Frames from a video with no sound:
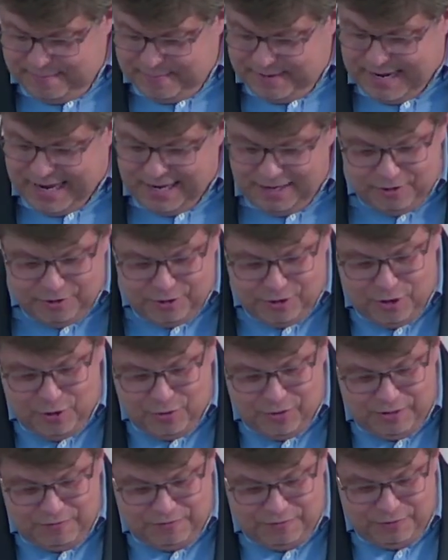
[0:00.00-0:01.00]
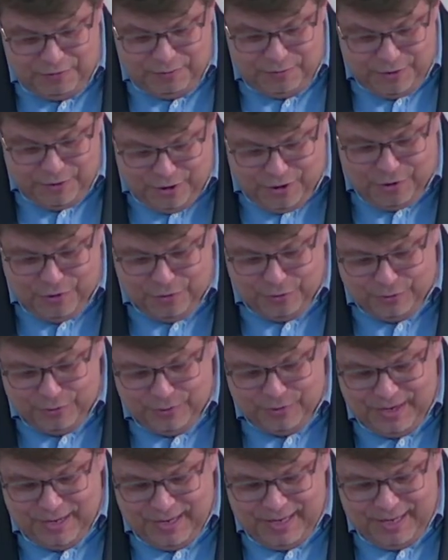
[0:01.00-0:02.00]
But I don't know if you
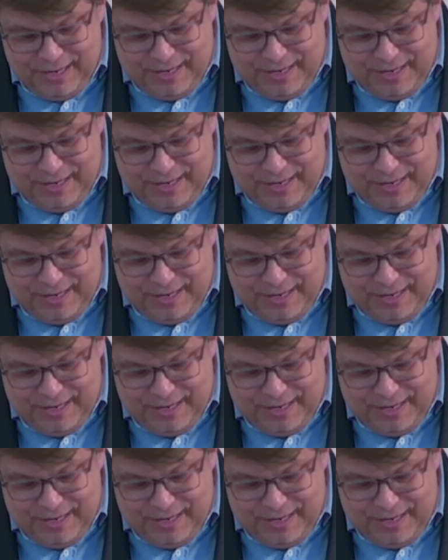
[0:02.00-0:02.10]
know